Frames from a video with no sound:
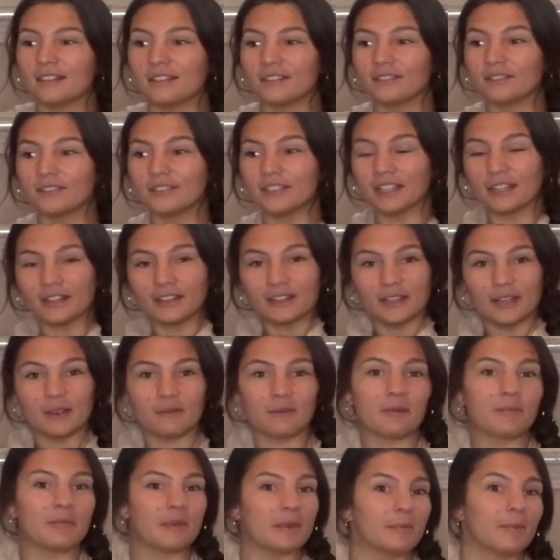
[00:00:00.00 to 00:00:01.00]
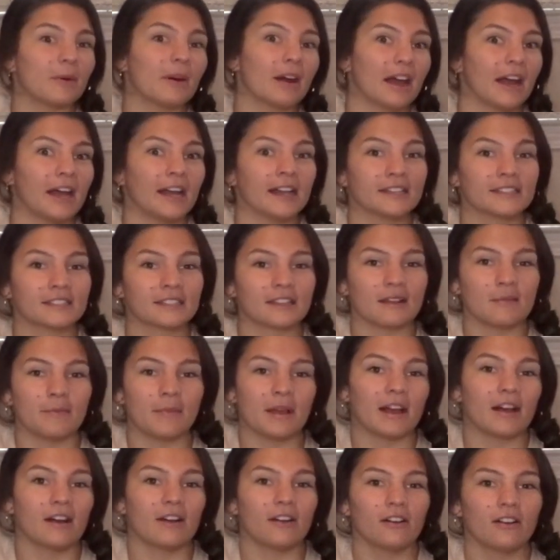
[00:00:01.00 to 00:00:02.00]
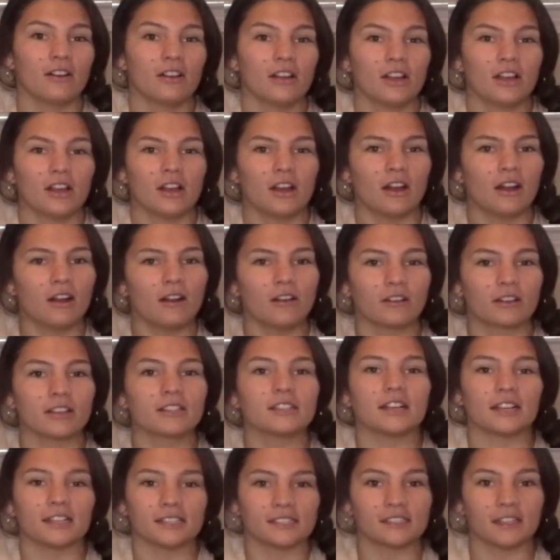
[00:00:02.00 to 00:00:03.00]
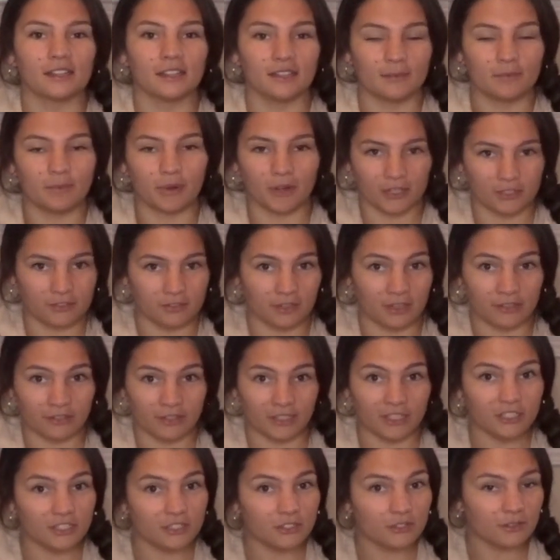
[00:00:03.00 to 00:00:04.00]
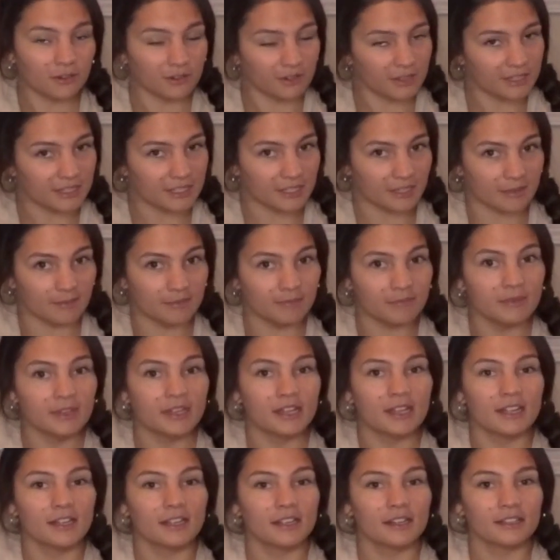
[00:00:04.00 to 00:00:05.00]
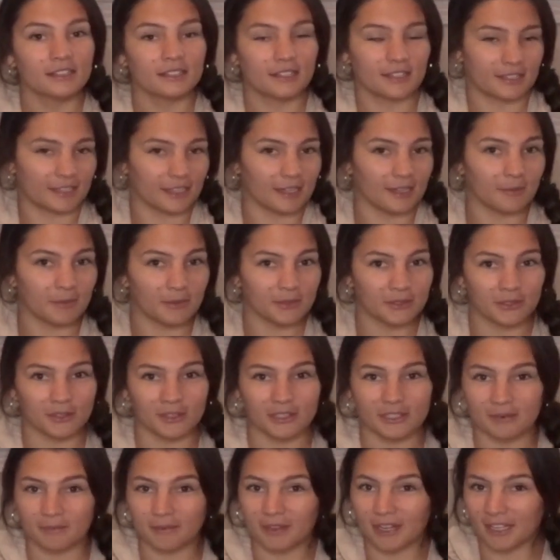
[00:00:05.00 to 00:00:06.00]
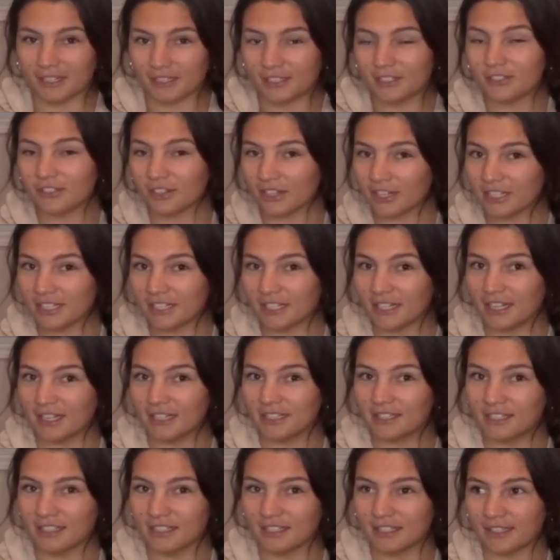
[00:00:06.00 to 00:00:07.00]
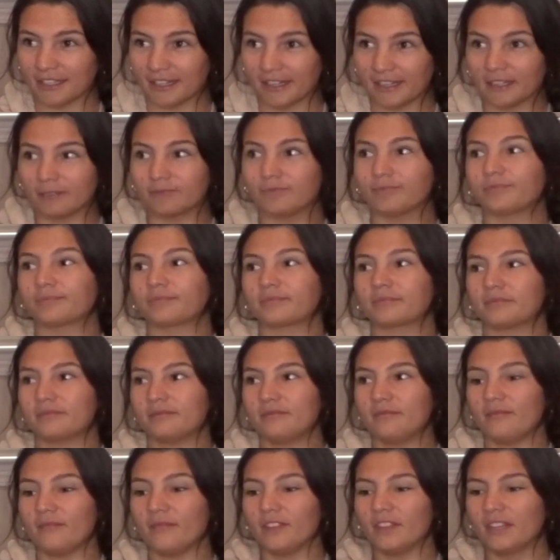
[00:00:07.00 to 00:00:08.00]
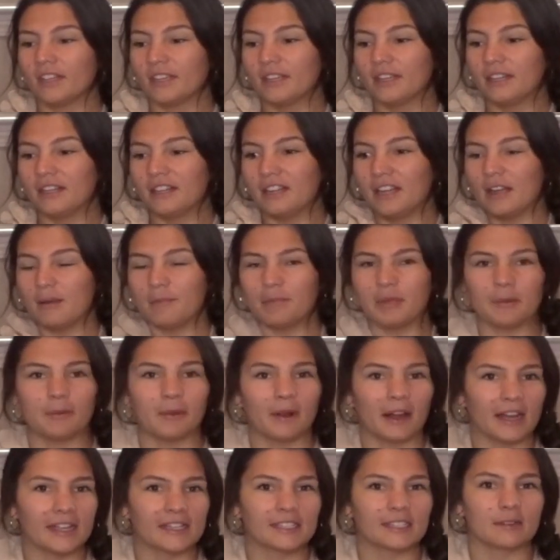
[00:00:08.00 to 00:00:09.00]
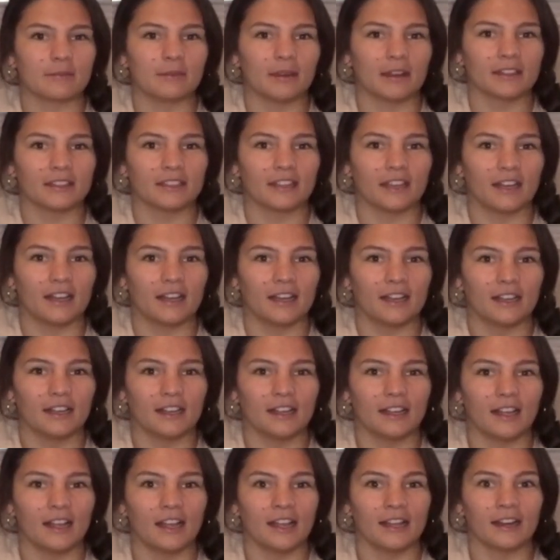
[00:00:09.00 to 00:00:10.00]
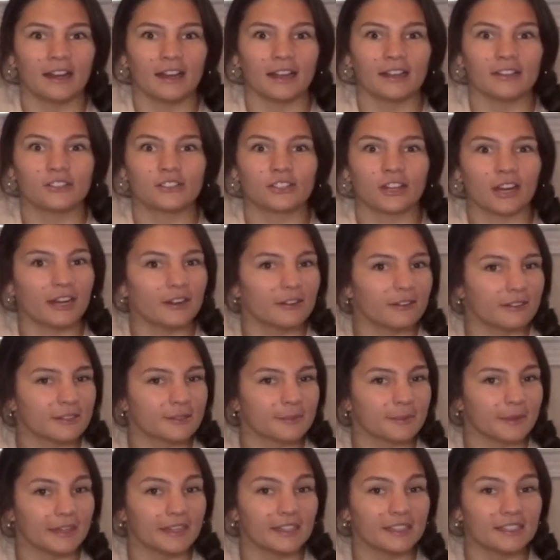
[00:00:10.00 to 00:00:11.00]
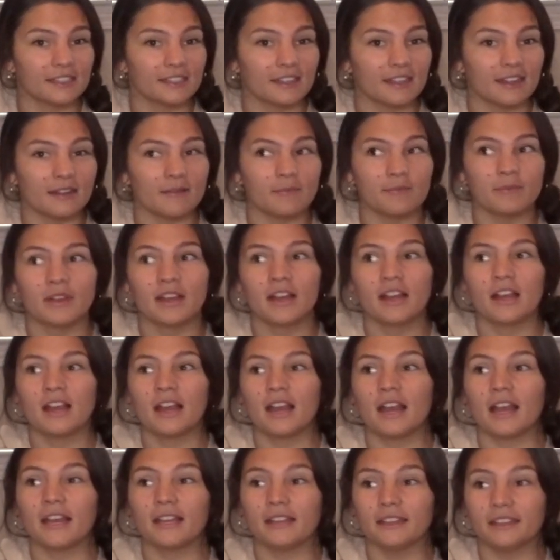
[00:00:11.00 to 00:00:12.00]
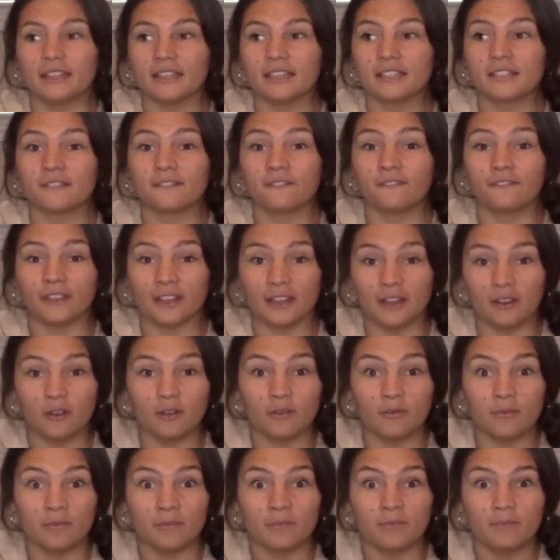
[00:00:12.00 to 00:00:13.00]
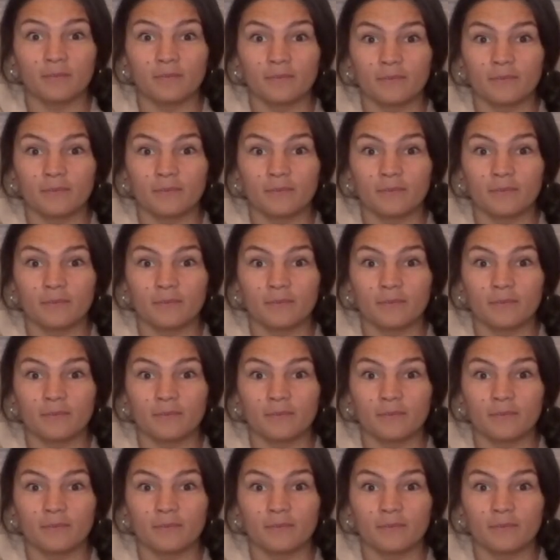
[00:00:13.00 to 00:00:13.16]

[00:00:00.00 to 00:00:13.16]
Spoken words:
literally when people ask about, because I studied Parks, Recreation, Tourism, Sustainable Tourism, concentration at NC State, and people ask about that, and I try to explain it to them. And this film,